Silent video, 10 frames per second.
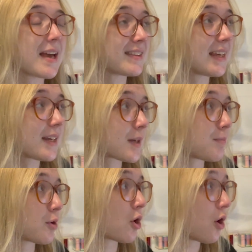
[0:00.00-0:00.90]
I think
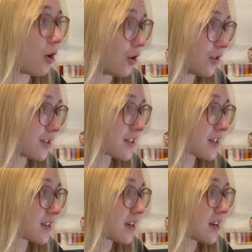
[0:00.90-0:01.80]

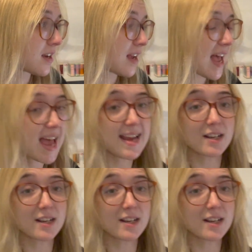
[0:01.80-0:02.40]
because A,